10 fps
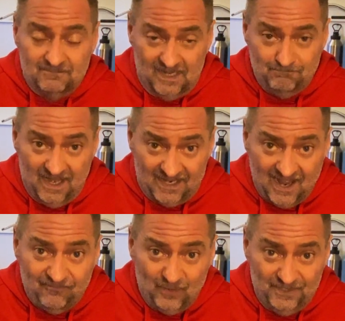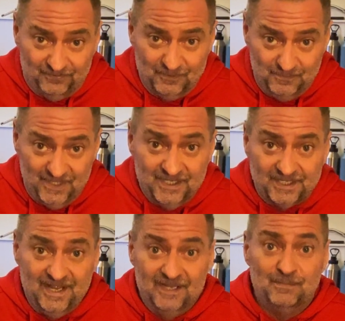Got about halfway through,
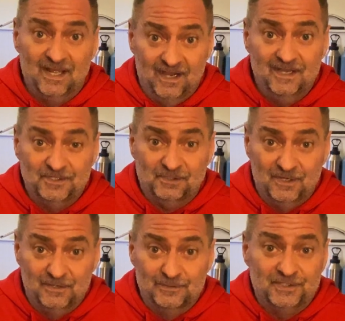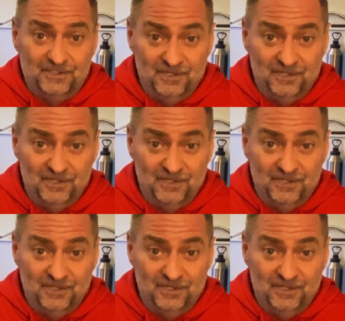because I had my eyes closed,